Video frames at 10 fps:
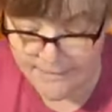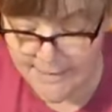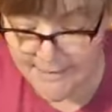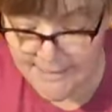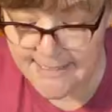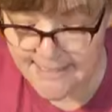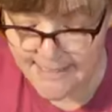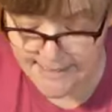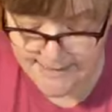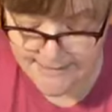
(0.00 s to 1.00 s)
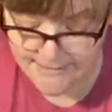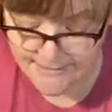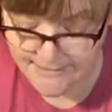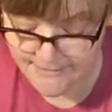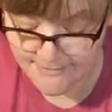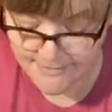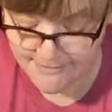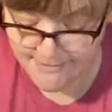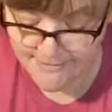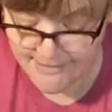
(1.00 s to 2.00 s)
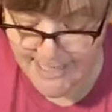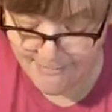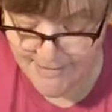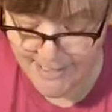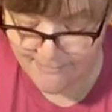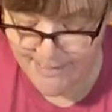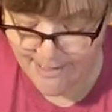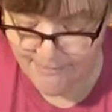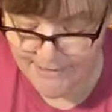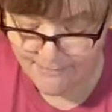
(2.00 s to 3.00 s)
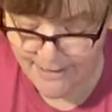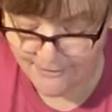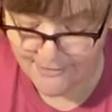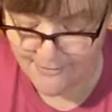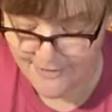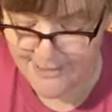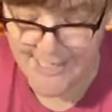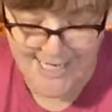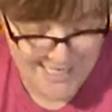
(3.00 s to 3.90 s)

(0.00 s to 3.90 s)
said, listen to this. Yap, yap, yap in the background.